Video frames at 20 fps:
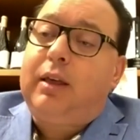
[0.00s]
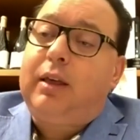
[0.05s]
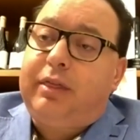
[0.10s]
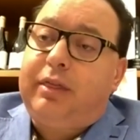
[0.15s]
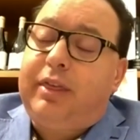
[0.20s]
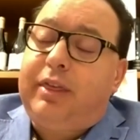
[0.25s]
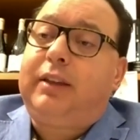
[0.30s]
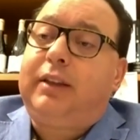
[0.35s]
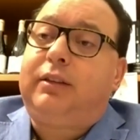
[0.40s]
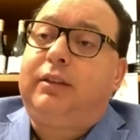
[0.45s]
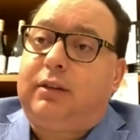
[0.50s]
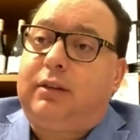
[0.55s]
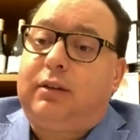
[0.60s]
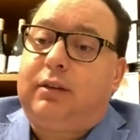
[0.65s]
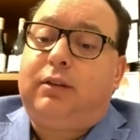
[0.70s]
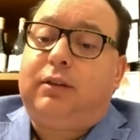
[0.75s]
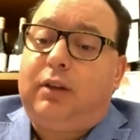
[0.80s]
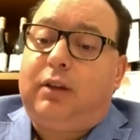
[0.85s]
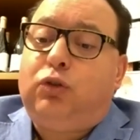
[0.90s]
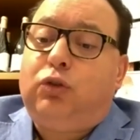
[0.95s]
that
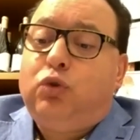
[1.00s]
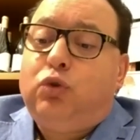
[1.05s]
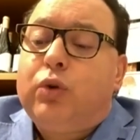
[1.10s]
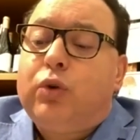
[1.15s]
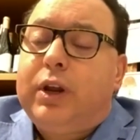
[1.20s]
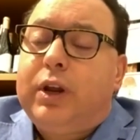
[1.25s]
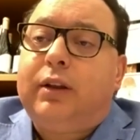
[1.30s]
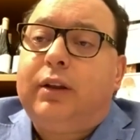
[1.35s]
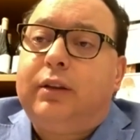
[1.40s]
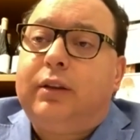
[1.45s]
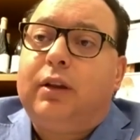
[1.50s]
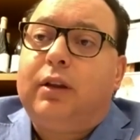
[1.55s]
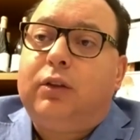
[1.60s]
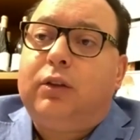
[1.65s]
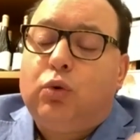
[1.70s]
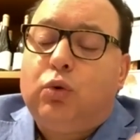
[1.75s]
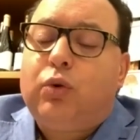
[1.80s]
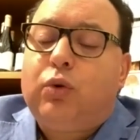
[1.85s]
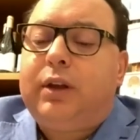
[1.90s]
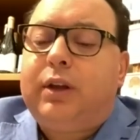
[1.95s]
during
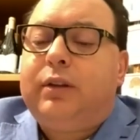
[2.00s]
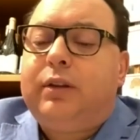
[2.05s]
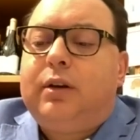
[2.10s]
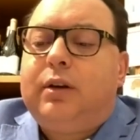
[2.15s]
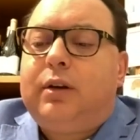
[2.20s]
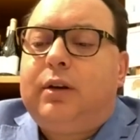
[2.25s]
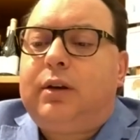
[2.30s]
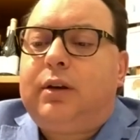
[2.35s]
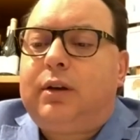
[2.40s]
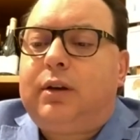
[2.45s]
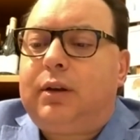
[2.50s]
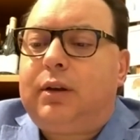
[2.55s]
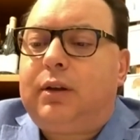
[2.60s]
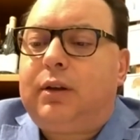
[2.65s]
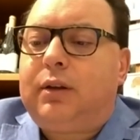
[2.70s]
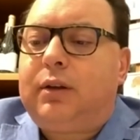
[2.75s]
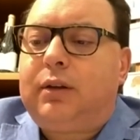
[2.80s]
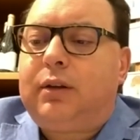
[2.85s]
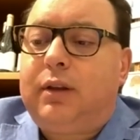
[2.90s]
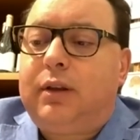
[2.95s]

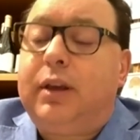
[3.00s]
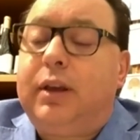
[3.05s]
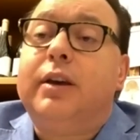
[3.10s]
the